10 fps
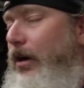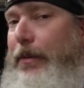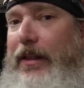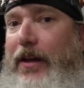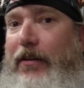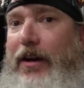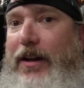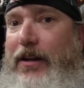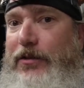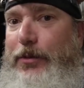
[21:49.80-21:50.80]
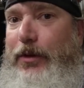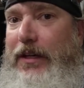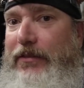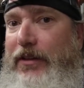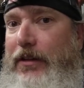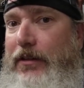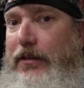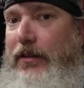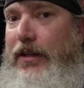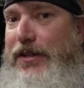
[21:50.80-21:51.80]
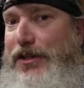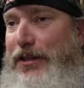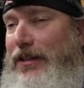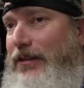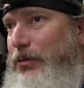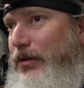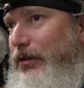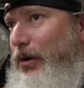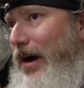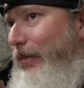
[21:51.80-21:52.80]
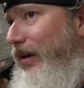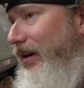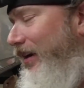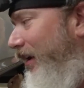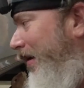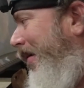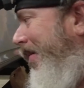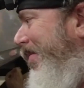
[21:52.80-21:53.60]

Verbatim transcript: worried about that right now because we don't have the, an engine worth of crap in it yet.